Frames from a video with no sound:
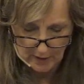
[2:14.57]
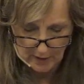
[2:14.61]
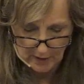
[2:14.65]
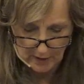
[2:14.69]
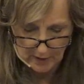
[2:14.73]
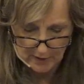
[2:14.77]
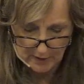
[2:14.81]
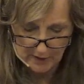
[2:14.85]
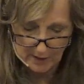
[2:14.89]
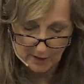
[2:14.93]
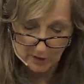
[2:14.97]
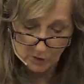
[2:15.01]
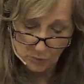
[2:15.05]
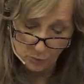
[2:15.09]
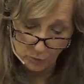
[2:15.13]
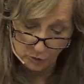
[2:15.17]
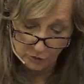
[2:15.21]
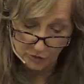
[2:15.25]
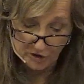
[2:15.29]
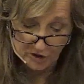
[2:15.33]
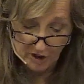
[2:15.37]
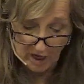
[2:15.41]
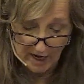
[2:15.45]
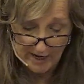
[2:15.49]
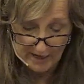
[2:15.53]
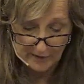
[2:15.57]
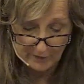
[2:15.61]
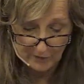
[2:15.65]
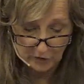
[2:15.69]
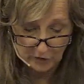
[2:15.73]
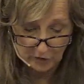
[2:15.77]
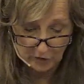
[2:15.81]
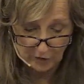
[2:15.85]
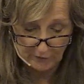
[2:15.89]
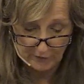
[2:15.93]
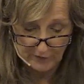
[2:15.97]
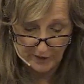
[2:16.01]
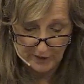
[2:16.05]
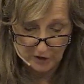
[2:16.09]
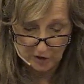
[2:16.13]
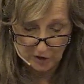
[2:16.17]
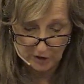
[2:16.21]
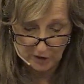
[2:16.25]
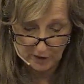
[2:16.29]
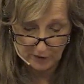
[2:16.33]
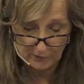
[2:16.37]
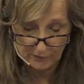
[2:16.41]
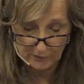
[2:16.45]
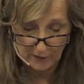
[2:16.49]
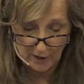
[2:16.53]
It says, will die of
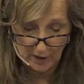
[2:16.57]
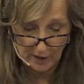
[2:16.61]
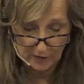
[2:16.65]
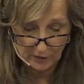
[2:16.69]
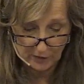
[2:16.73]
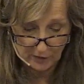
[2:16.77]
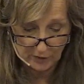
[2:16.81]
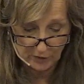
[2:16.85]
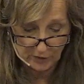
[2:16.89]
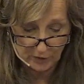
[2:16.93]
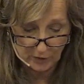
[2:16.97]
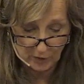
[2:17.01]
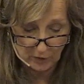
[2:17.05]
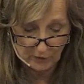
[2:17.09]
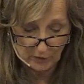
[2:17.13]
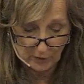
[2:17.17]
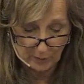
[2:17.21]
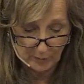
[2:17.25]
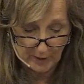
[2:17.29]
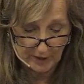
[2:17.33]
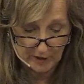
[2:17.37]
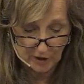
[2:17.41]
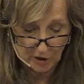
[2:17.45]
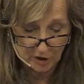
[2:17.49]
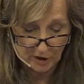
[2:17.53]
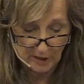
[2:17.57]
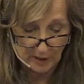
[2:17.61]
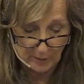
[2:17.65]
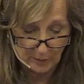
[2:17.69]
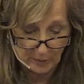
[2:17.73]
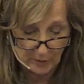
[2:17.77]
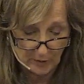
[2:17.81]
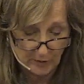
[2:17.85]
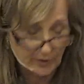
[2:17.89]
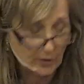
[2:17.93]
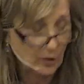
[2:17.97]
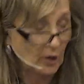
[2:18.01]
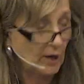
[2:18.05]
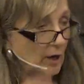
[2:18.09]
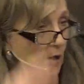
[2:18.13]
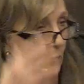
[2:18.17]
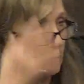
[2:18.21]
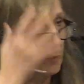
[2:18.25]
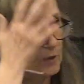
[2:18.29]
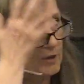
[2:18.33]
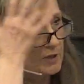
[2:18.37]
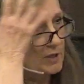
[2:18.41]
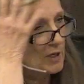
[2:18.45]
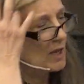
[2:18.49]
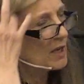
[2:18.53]
starvation if not turned over by shepherd. They're
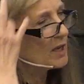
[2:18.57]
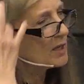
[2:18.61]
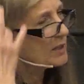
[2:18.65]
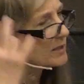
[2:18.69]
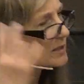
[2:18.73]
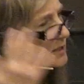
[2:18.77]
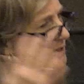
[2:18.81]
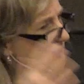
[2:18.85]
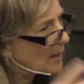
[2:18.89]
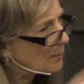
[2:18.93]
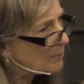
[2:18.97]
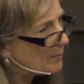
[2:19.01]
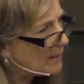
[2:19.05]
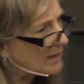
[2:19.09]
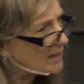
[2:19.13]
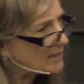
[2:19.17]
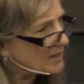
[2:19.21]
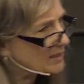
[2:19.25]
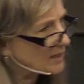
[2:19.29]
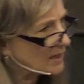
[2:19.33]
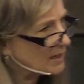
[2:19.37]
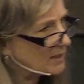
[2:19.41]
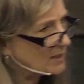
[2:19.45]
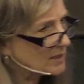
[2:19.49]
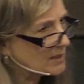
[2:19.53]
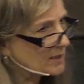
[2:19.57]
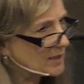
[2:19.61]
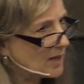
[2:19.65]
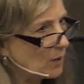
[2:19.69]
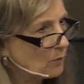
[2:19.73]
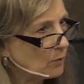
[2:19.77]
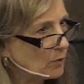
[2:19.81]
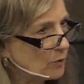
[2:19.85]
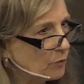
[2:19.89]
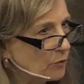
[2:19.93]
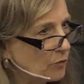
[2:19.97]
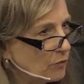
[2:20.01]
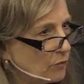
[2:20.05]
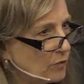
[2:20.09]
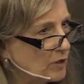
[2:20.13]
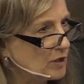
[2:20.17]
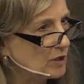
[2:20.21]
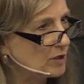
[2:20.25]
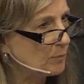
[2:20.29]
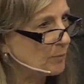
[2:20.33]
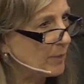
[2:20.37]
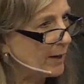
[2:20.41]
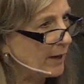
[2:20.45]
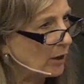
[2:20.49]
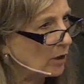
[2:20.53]
helpless. Does that make sense now when we
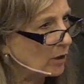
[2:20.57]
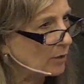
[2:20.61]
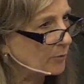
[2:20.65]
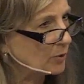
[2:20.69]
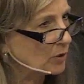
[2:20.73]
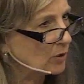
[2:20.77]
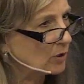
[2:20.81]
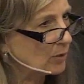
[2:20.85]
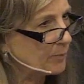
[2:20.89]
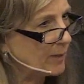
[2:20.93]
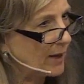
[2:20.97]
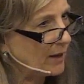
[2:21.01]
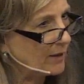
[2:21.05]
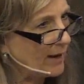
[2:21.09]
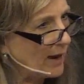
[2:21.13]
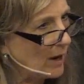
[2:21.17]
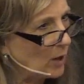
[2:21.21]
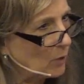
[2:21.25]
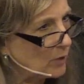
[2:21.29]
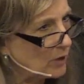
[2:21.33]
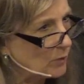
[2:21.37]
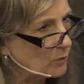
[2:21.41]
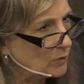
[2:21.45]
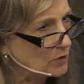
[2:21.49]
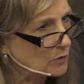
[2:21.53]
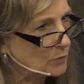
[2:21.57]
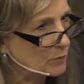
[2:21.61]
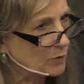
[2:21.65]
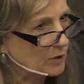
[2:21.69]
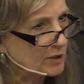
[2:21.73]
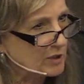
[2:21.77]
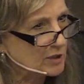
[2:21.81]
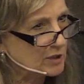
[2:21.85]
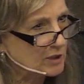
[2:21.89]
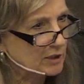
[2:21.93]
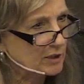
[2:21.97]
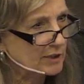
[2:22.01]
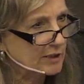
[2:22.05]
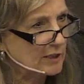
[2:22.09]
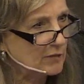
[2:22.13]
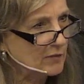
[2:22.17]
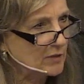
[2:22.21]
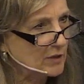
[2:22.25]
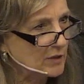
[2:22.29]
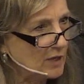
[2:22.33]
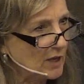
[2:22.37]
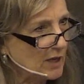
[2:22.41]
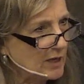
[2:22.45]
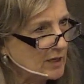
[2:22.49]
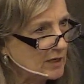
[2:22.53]
read the parable about how he was willing to leave
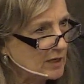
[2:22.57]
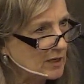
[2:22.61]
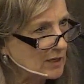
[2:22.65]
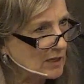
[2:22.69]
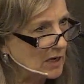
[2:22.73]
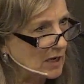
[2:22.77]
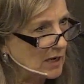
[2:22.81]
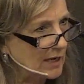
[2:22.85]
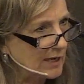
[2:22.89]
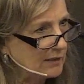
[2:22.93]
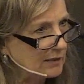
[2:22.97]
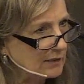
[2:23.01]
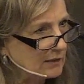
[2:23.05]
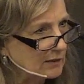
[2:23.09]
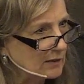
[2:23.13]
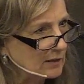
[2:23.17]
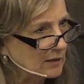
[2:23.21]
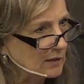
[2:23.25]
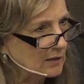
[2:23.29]
the 99